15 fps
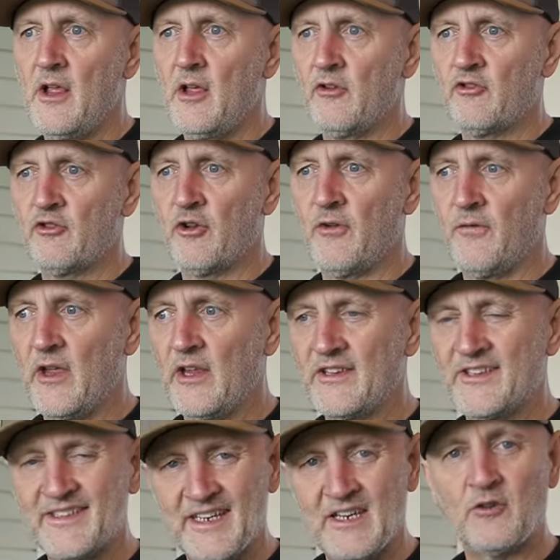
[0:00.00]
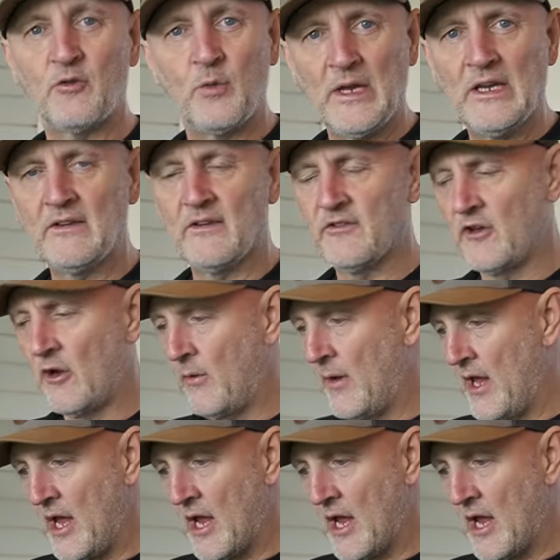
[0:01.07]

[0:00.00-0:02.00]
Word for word: sort of six weeks or so.